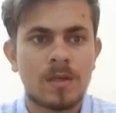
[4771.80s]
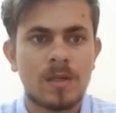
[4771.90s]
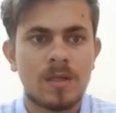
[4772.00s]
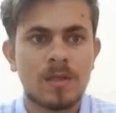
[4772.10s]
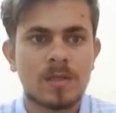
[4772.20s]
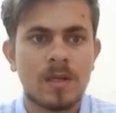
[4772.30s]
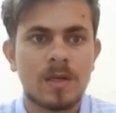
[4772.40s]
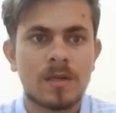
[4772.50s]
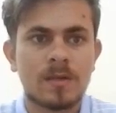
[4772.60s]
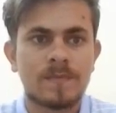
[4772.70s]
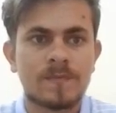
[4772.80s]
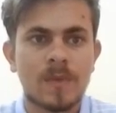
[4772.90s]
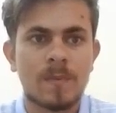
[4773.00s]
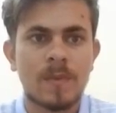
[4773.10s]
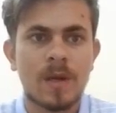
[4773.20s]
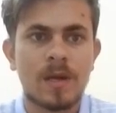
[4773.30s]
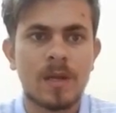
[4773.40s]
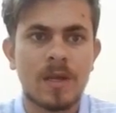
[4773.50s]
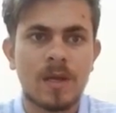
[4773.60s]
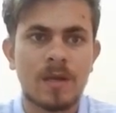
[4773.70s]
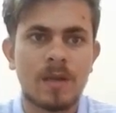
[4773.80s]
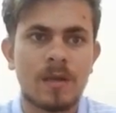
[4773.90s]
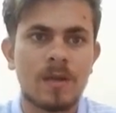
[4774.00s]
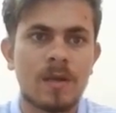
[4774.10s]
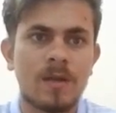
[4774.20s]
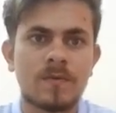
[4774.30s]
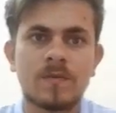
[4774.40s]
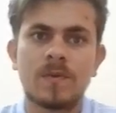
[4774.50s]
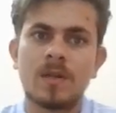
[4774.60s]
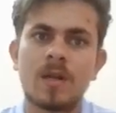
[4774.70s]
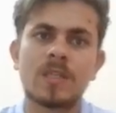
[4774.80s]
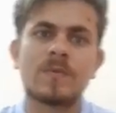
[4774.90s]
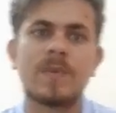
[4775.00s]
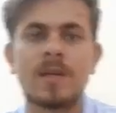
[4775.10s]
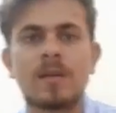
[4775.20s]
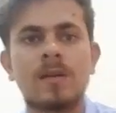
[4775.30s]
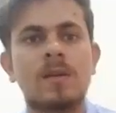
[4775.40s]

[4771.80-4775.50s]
Three years later, Betty Annie lives with her husband,